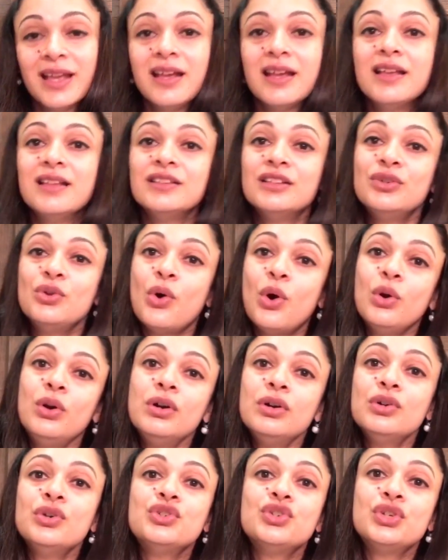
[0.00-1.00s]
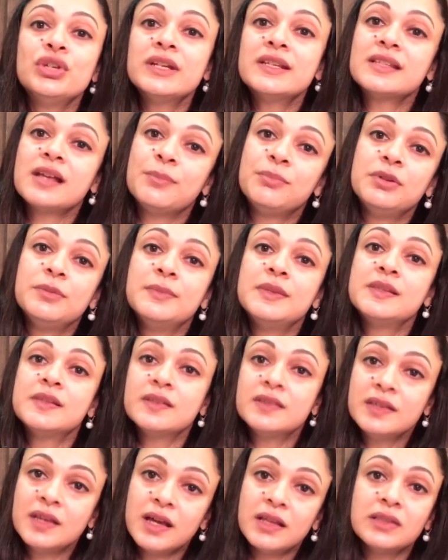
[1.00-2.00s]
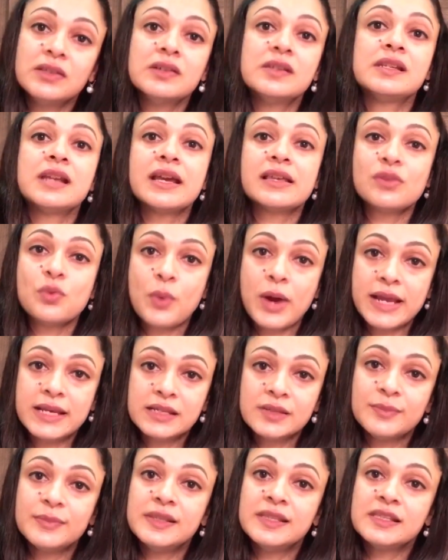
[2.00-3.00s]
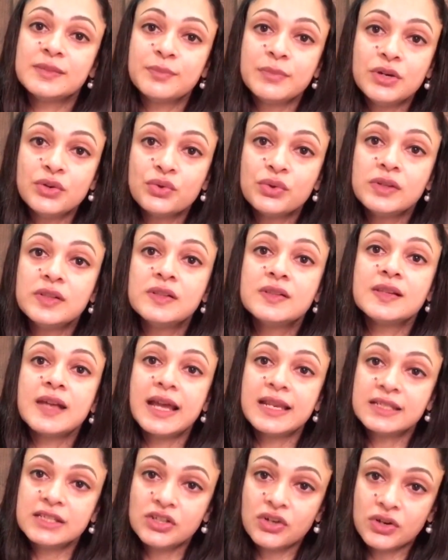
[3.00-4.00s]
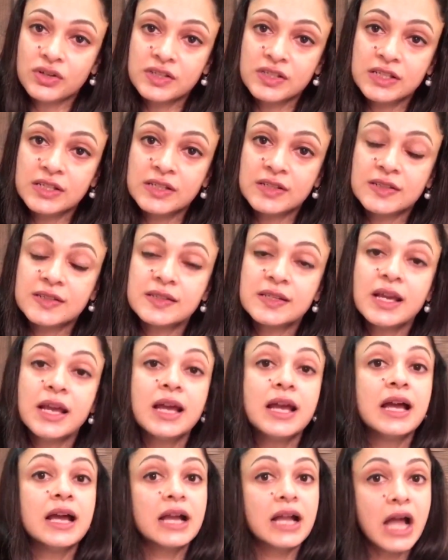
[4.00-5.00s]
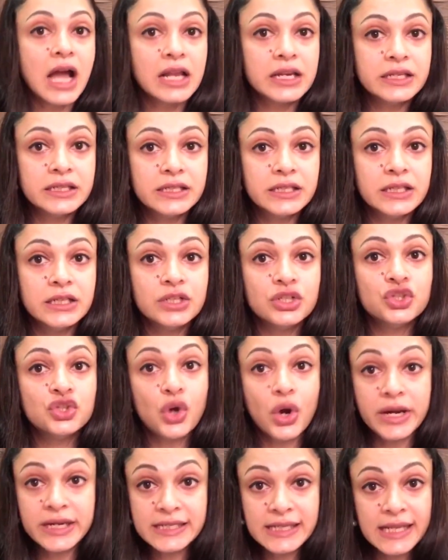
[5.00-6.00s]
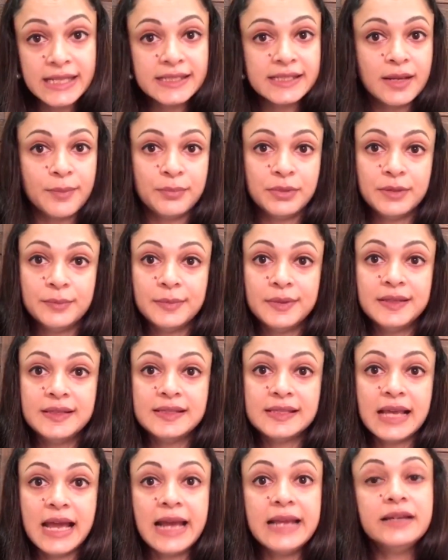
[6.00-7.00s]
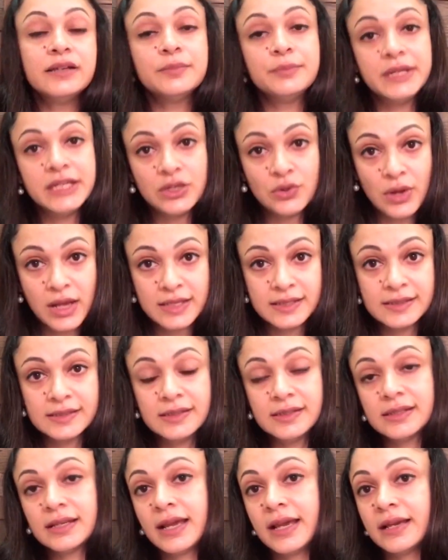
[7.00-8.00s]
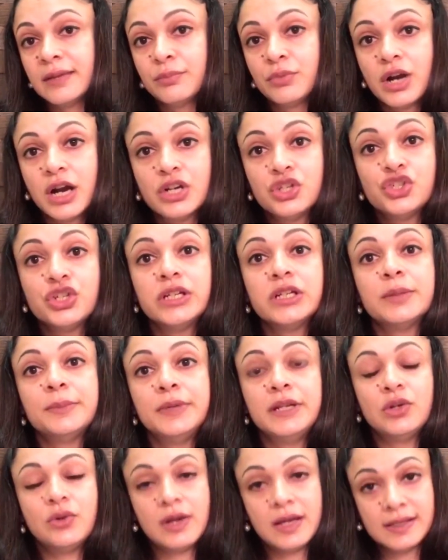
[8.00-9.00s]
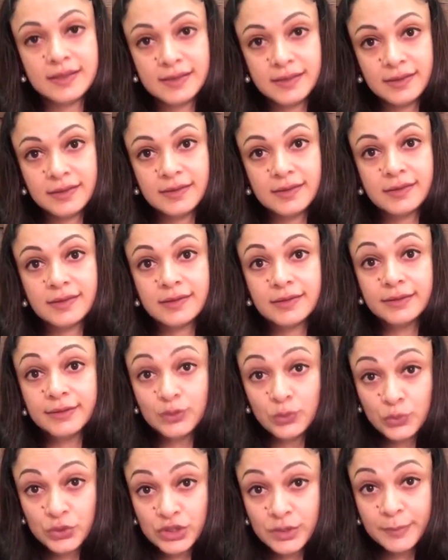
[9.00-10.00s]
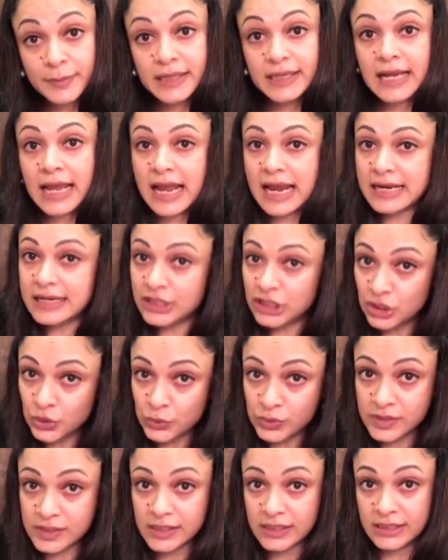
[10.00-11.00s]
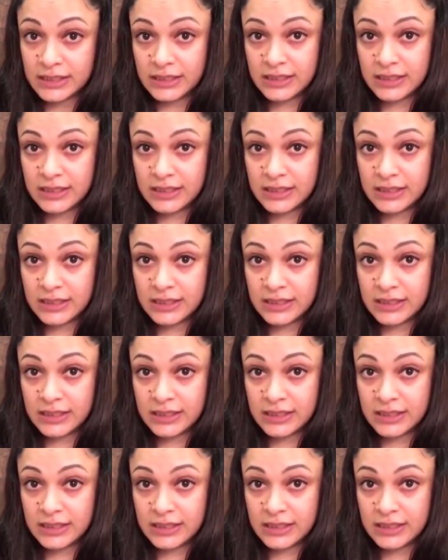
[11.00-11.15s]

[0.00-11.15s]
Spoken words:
The non-ergogenic supplements are the others like the vitamins, minerals, antioxidants, carnitine, joint health supplements and amino acids like branched-chain amino acids, glutamine and leucine.